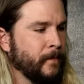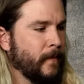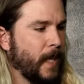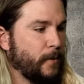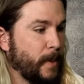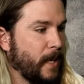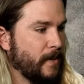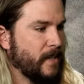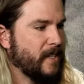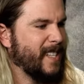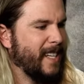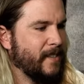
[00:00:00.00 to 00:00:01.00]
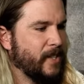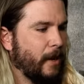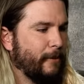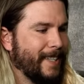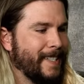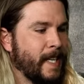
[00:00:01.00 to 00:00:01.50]
That's because its skin is
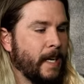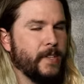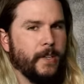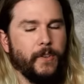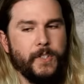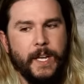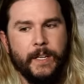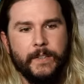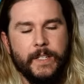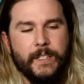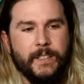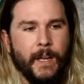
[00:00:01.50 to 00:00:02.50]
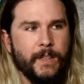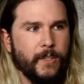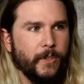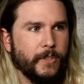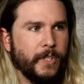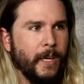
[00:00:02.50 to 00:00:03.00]
covered in denticles, and these
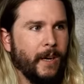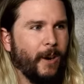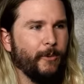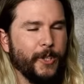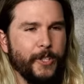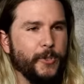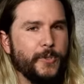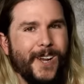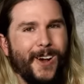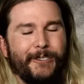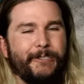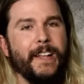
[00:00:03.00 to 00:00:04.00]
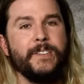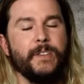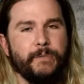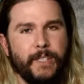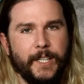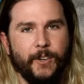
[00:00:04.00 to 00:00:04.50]
denticles aren't really used
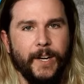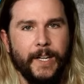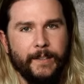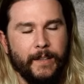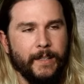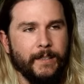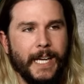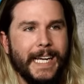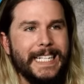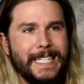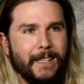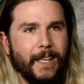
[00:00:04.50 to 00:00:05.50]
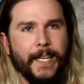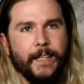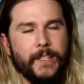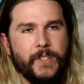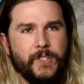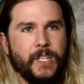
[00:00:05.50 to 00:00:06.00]
offensively or anything like like
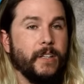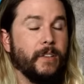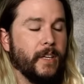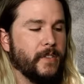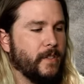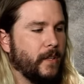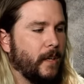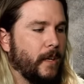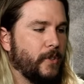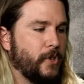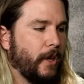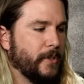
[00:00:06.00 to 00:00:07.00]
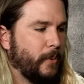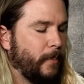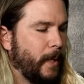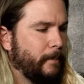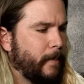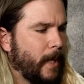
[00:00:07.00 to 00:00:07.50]
its teeth and its uh, jaws would
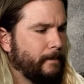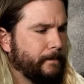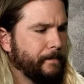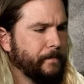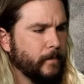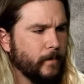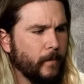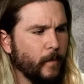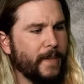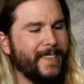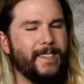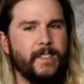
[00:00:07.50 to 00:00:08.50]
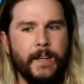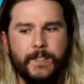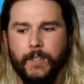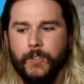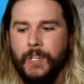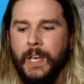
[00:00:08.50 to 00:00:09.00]
be. But these denticles